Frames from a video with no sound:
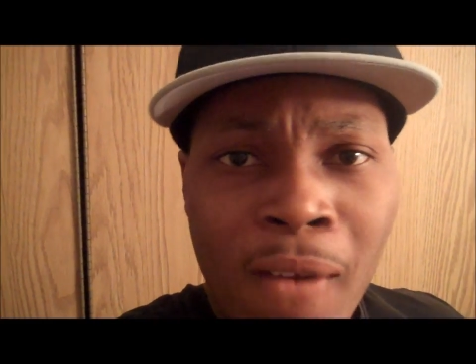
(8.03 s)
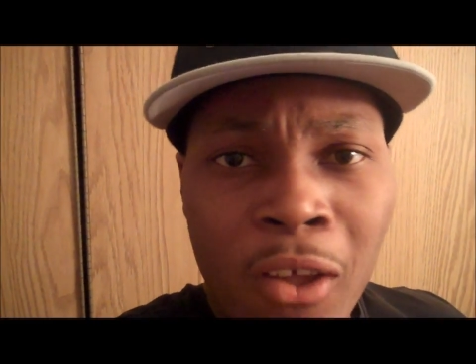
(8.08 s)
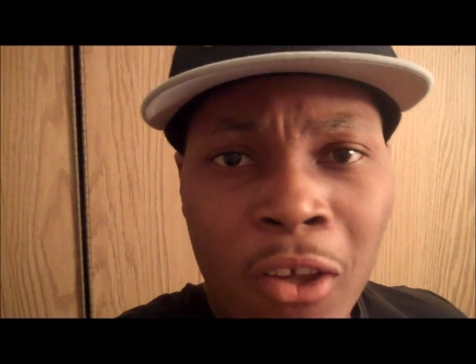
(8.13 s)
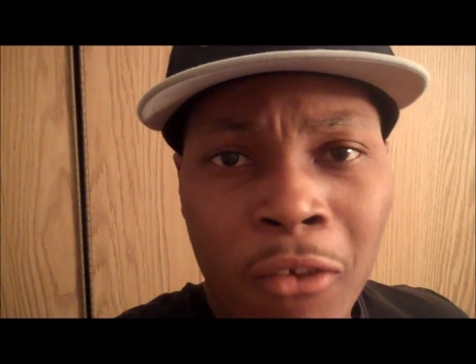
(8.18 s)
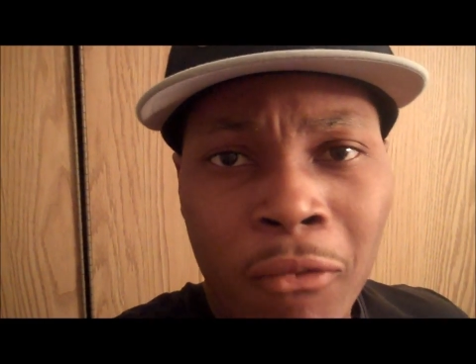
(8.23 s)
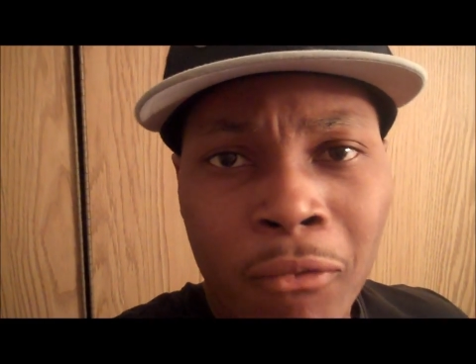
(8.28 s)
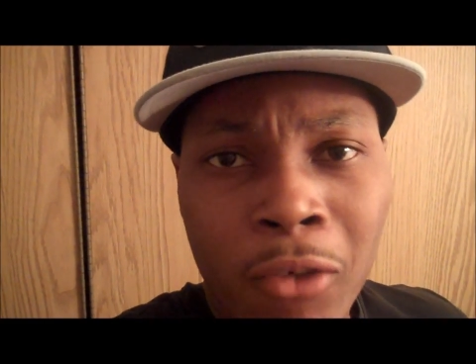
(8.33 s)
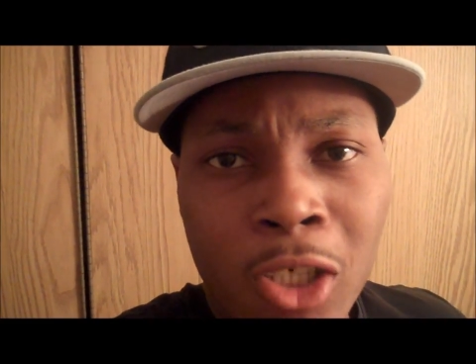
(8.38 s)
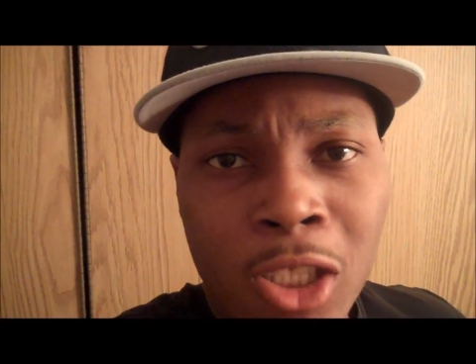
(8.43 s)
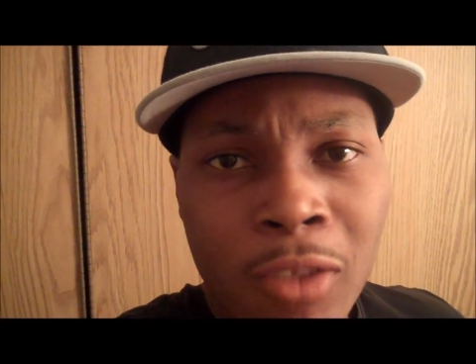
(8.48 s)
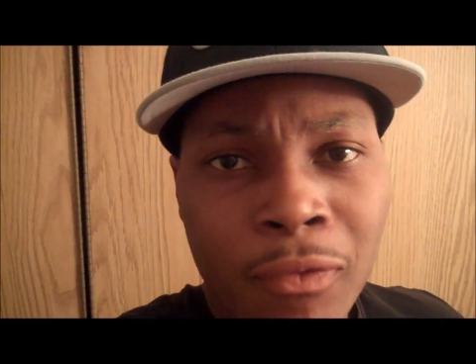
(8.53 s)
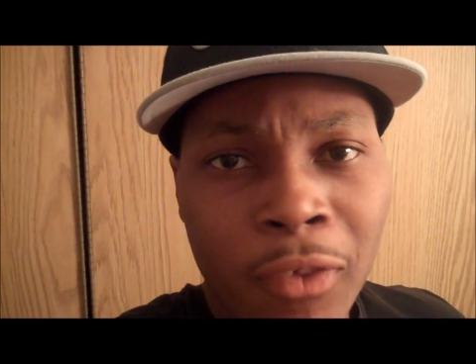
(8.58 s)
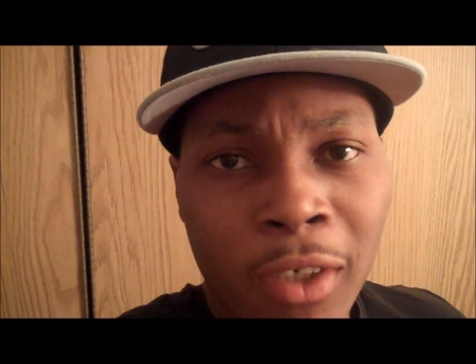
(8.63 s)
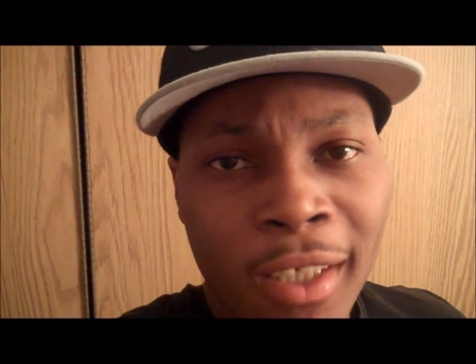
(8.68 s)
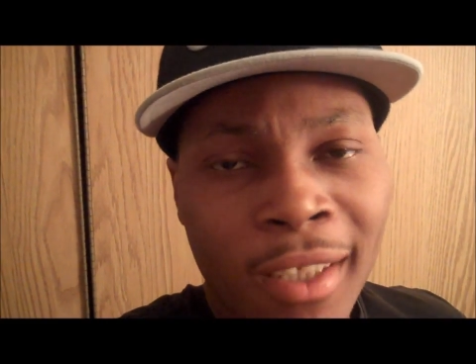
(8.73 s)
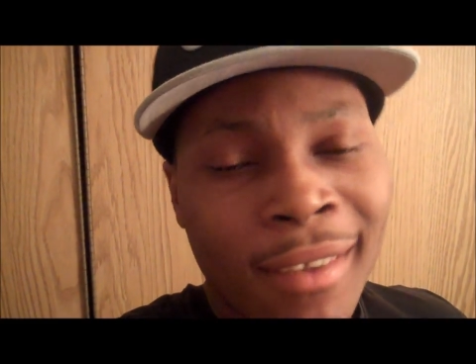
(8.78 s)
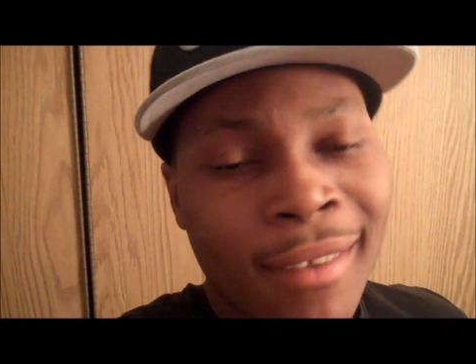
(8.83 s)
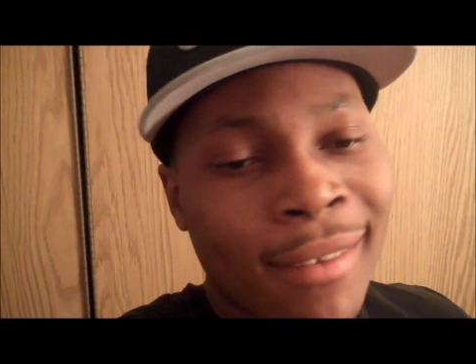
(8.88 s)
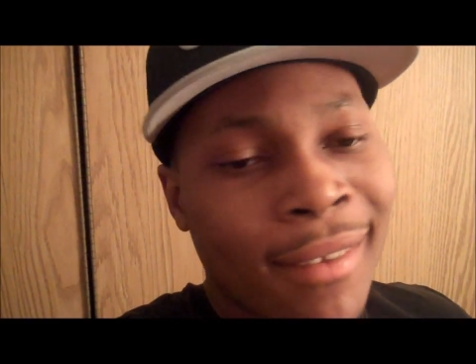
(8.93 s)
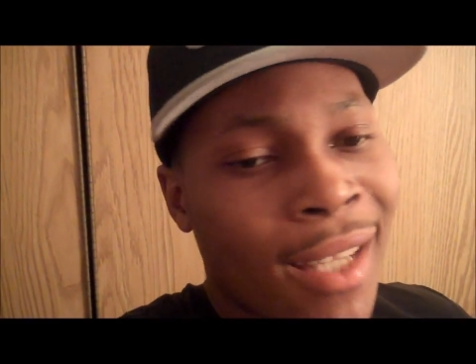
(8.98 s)
First of all,
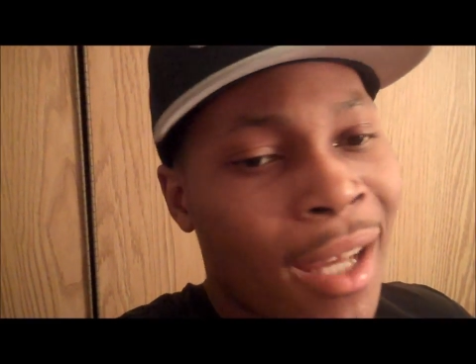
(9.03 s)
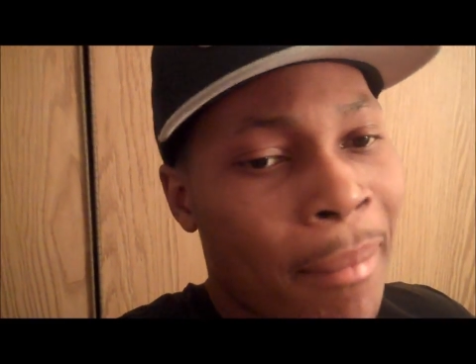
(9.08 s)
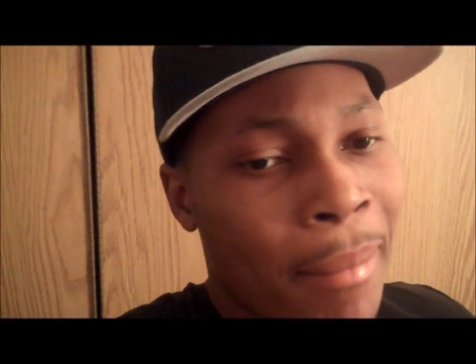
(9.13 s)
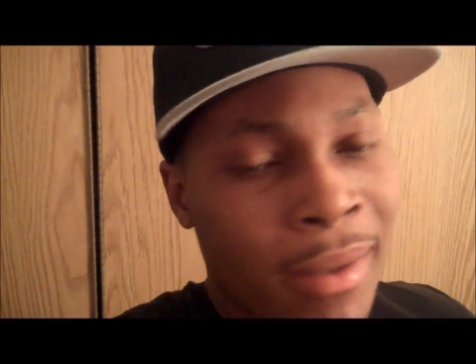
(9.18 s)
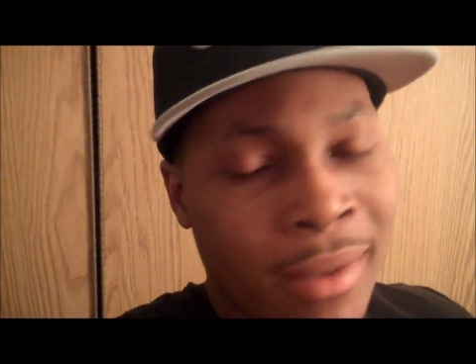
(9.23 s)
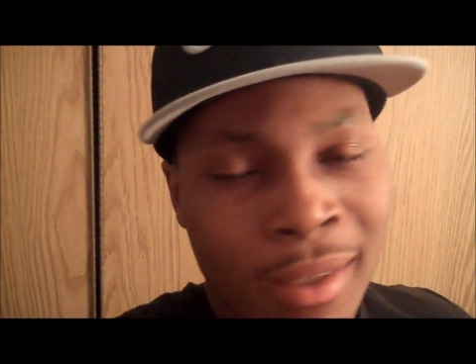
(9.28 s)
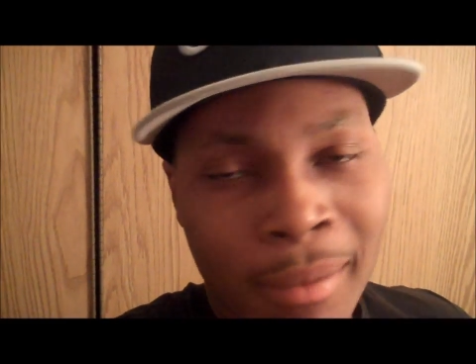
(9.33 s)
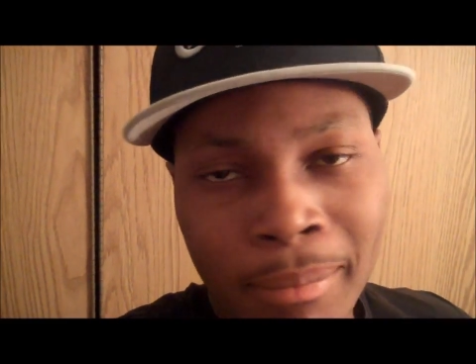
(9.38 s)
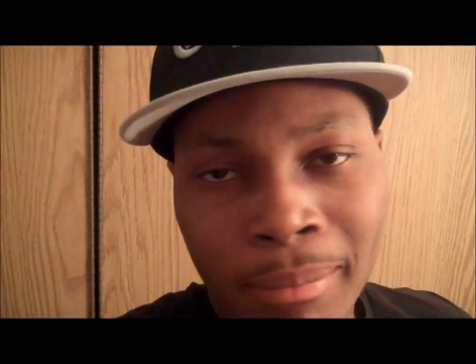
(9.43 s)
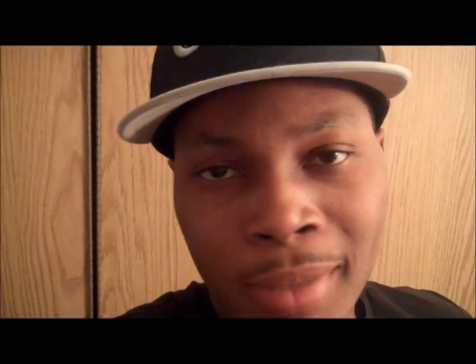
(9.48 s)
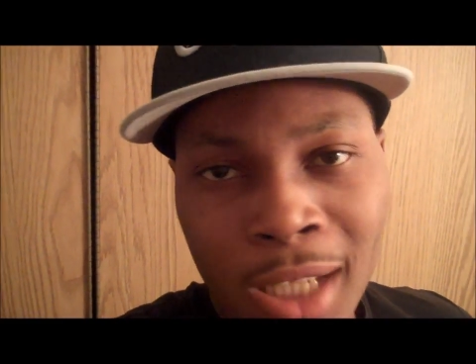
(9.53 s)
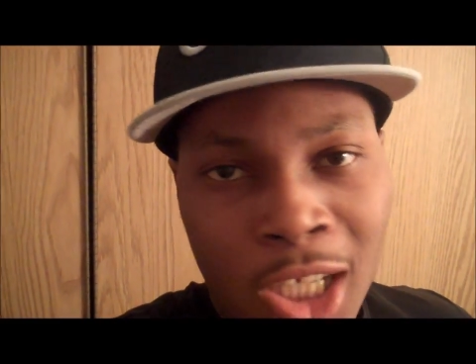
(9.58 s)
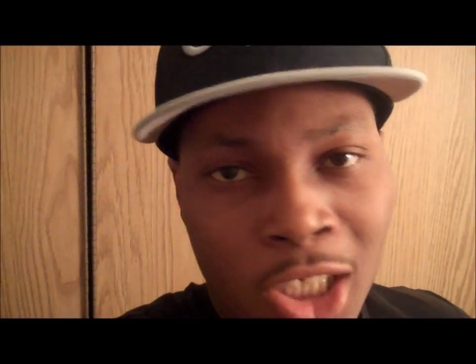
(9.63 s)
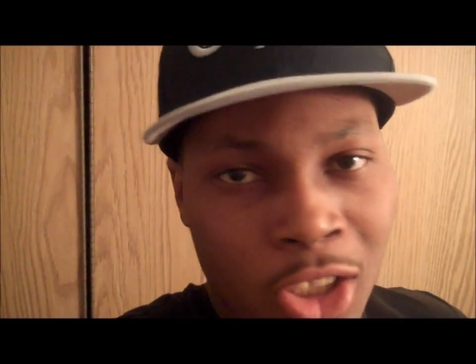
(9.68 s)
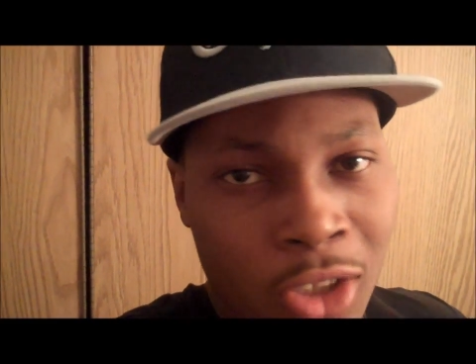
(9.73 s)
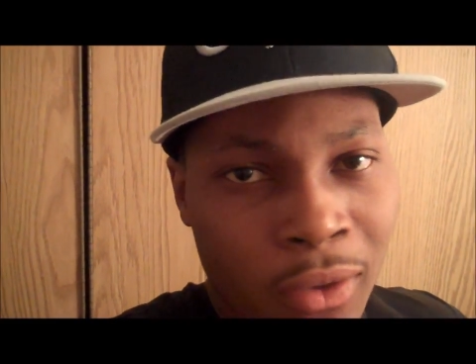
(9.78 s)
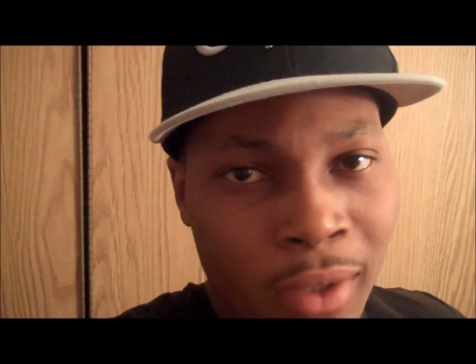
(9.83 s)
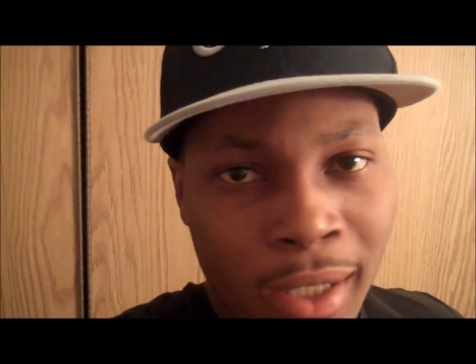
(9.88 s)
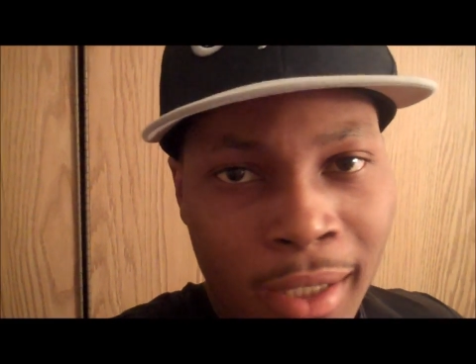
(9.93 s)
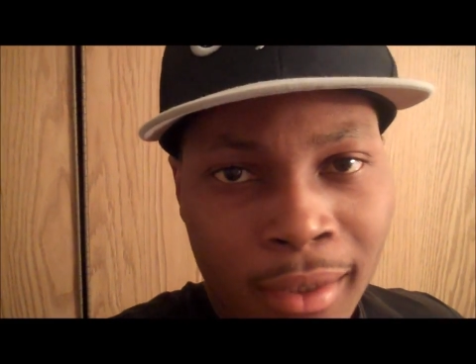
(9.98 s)
he did not mess up
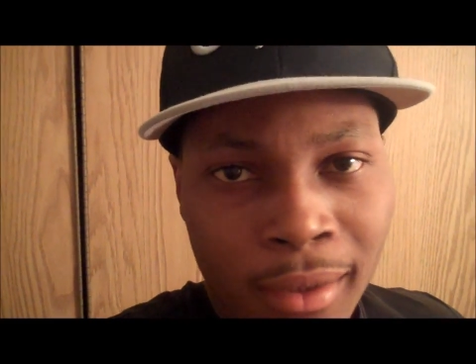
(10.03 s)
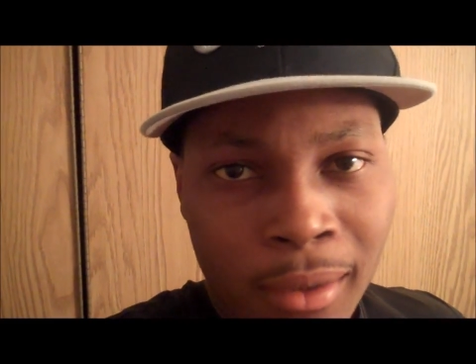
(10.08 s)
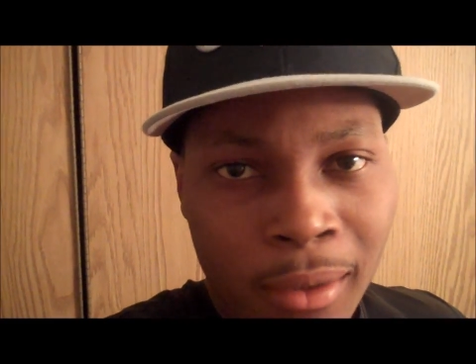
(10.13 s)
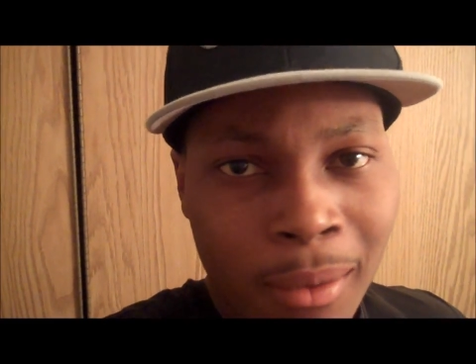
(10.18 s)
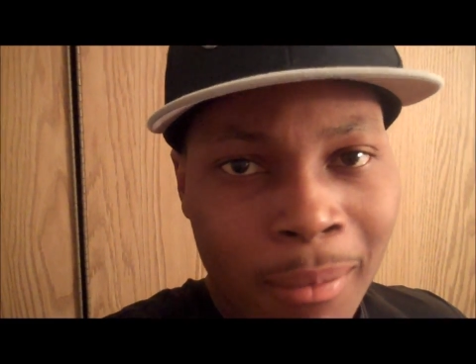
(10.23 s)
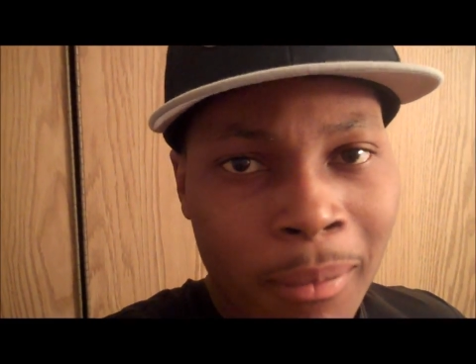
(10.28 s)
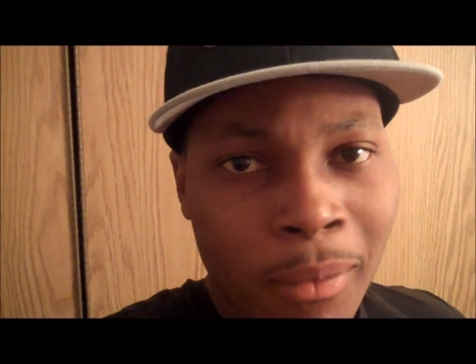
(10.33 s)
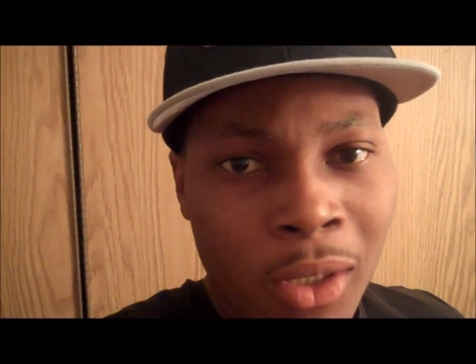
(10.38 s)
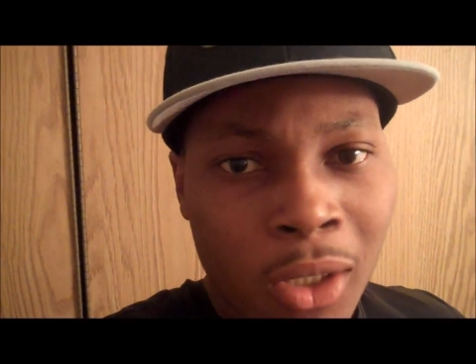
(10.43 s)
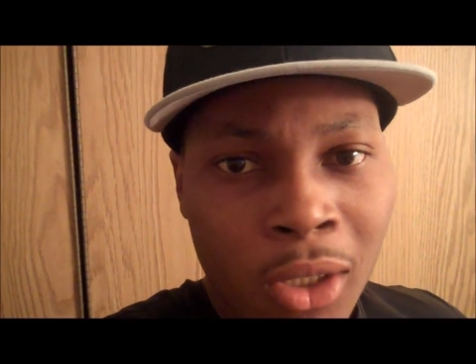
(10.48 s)
National Anthem.